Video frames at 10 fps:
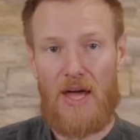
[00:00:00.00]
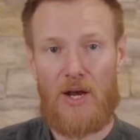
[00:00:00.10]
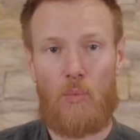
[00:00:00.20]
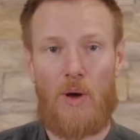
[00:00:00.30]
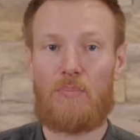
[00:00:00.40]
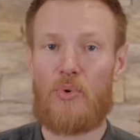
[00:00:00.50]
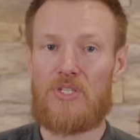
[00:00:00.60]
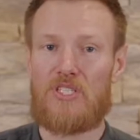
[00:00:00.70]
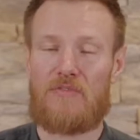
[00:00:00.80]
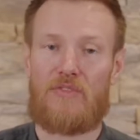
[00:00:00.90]
and a
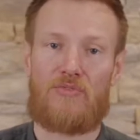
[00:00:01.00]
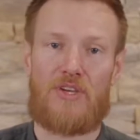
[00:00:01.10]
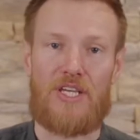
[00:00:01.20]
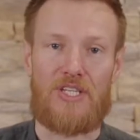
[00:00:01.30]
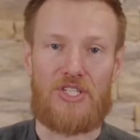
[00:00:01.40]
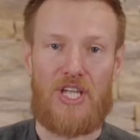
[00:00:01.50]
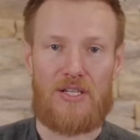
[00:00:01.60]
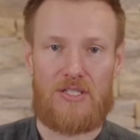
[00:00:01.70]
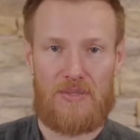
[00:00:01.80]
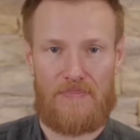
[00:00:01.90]
1.73 inch
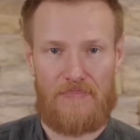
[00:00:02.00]
nut.